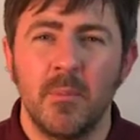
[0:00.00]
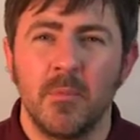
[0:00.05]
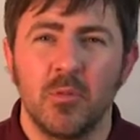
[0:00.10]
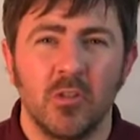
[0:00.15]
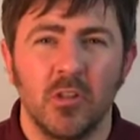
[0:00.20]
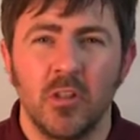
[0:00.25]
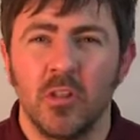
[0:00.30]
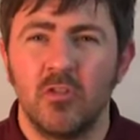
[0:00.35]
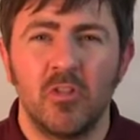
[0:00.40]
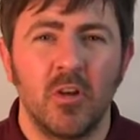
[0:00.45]

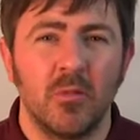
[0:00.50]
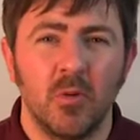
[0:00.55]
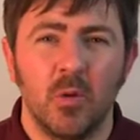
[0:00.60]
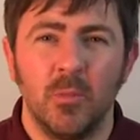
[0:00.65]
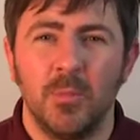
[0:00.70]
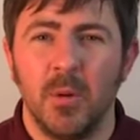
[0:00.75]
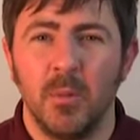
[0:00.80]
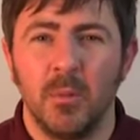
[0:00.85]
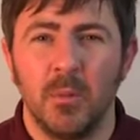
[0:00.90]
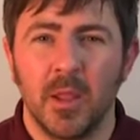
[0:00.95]
members of the
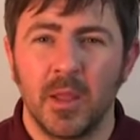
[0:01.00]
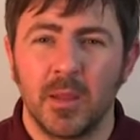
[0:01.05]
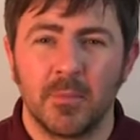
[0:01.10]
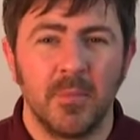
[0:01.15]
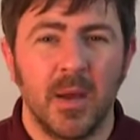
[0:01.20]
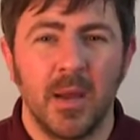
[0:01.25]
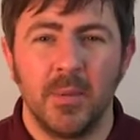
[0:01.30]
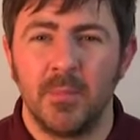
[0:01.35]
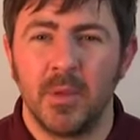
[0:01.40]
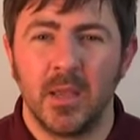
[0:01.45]
general public,
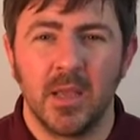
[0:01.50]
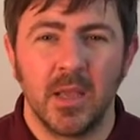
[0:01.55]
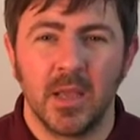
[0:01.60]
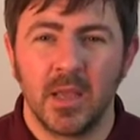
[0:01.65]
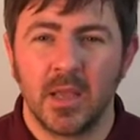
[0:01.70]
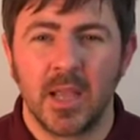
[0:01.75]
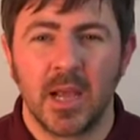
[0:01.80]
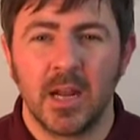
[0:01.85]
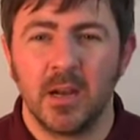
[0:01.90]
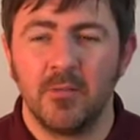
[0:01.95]
might be
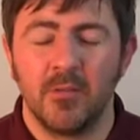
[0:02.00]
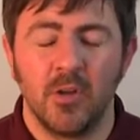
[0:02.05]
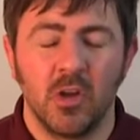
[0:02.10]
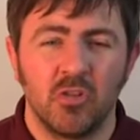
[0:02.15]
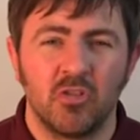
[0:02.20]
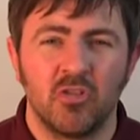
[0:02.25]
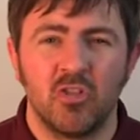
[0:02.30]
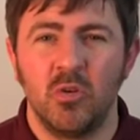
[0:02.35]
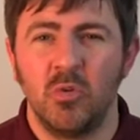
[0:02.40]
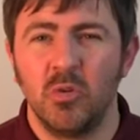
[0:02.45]
a kind of
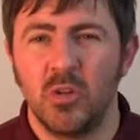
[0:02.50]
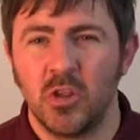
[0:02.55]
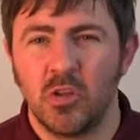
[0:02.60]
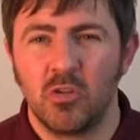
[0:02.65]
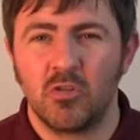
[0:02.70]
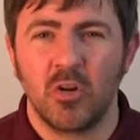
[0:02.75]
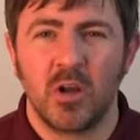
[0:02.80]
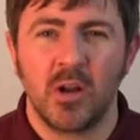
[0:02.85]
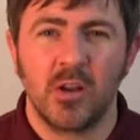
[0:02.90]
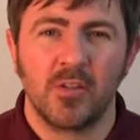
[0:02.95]
a shoot that
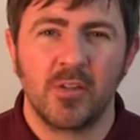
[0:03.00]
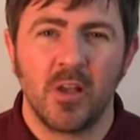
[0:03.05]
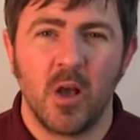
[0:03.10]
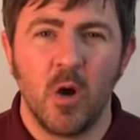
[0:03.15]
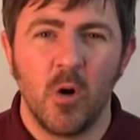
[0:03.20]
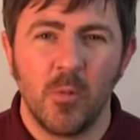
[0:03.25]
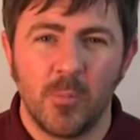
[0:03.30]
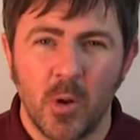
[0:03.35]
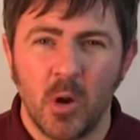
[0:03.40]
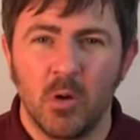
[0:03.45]
you're trying to
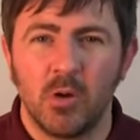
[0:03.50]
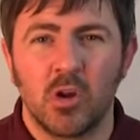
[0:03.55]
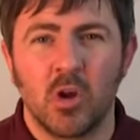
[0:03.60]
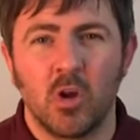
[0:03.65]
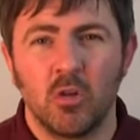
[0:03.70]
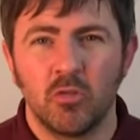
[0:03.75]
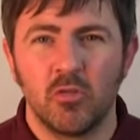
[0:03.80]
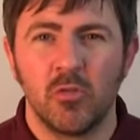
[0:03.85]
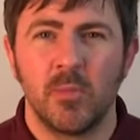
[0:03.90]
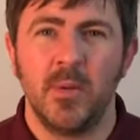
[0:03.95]
set up, or a
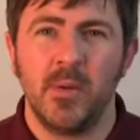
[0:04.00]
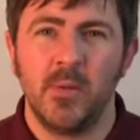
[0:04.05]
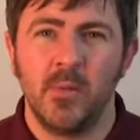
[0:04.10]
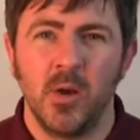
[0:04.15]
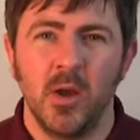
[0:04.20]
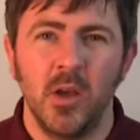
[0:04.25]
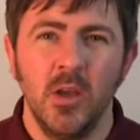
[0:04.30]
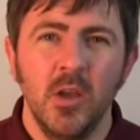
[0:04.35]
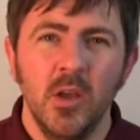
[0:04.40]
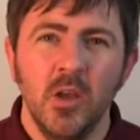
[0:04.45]

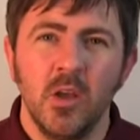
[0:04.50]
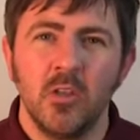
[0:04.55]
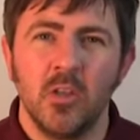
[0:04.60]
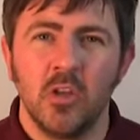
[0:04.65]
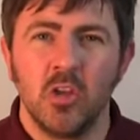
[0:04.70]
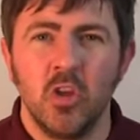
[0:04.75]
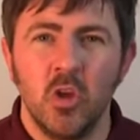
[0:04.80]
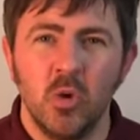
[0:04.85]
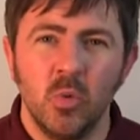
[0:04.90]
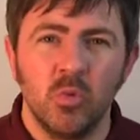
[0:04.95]
contributor
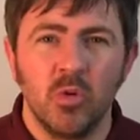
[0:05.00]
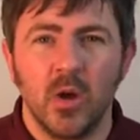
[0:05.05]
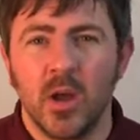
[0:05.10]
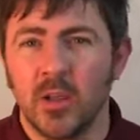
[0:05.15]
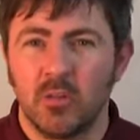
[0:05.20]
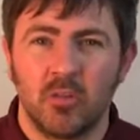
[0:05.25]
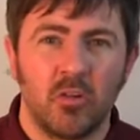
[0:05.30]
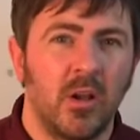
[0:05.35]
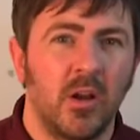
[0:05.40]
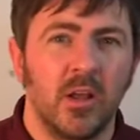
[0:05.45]
that you
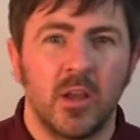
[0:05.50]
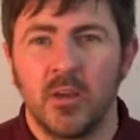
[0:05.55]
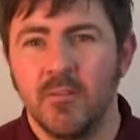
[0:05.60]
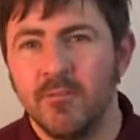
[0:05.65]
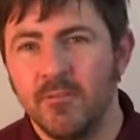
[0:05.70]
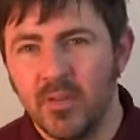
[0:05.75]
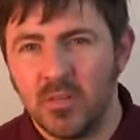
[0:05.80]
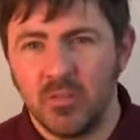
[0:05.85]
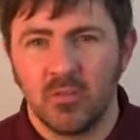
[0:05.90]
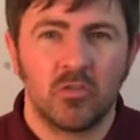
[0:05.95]
are trying to
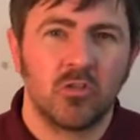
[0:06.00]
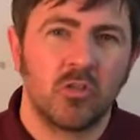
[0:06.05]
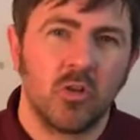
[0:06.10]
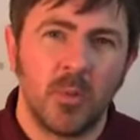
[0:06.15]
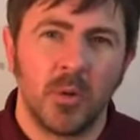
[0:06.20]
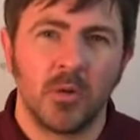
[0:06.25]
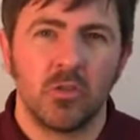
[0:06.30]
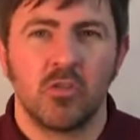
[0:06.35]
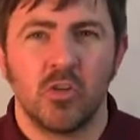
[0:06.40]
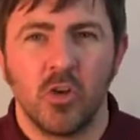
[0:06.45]
convince to
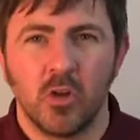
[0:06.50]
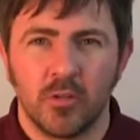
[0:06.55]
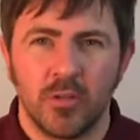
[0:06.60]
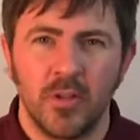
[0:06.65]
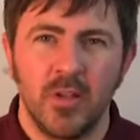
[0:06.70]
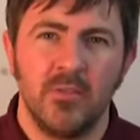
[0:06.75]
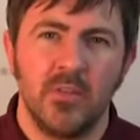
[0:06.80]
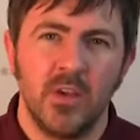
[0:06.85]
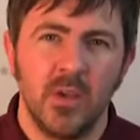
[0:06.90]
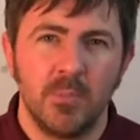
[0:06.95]
come onto your
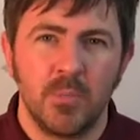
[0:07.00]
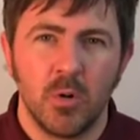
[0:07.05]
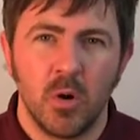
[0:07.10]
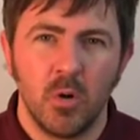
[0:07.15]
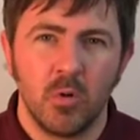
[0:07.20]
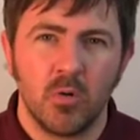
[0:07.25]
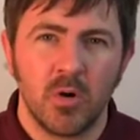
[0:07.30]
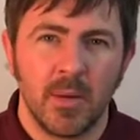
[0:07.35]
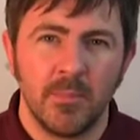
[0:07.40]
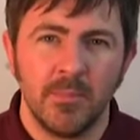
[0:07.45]
TV
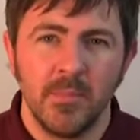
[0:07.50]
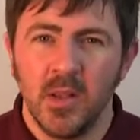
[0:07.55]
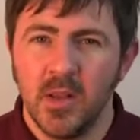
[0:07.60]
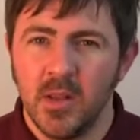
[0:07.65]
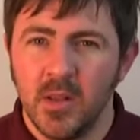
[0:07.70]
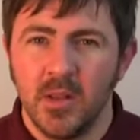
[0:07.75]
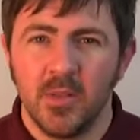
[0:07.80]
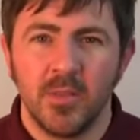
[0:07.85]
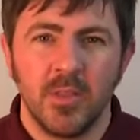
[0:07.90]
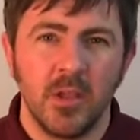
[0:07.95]
programme.
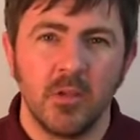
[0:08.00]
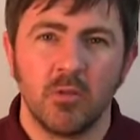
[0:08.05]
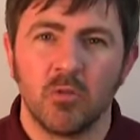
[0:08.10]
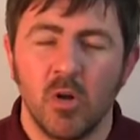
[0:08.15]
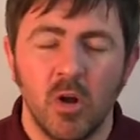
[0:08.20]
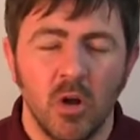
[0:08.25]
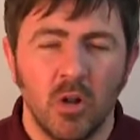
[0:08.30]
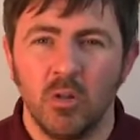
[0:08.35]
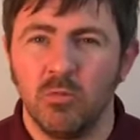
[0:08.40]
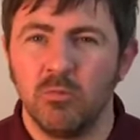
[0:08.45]
These
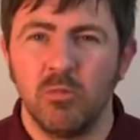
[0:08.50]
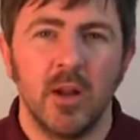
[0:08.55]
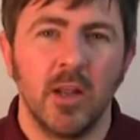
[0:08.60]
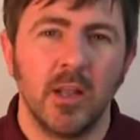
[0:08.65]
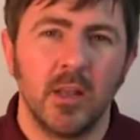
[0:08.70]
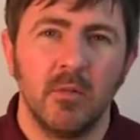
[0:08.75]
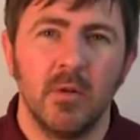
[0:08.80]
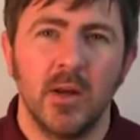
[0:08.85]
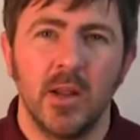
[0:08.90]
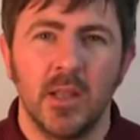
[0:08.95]
are all
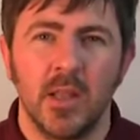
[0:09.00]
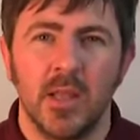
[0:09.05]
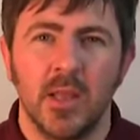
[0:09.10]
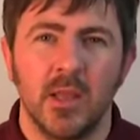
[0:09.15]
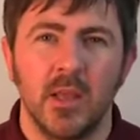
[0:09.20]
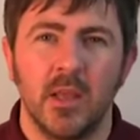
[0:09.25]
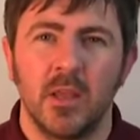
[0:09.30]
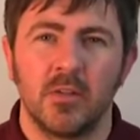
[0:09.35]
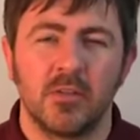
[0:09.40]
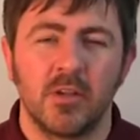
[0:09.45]
really,
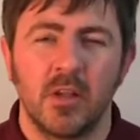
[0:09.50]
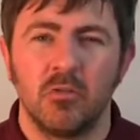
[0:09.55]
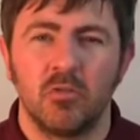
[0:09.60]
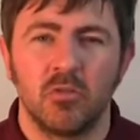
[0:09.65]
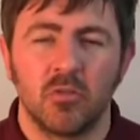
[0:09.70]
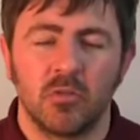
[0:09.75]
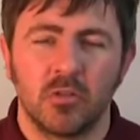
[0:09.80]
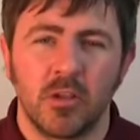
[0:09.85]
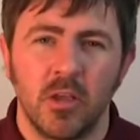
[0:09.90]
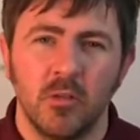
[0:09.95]
really
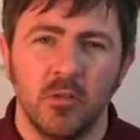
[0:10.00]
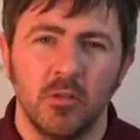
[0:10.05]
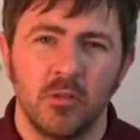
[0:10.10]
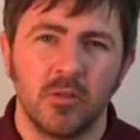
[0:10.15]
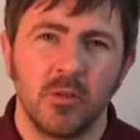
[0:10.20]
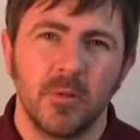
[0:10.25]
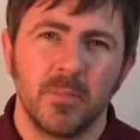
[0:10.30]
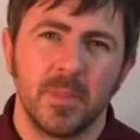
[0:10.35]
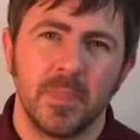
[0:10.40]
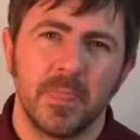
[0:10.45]
essential
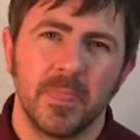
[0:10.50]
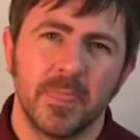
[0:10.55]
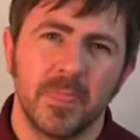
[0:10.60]
skills.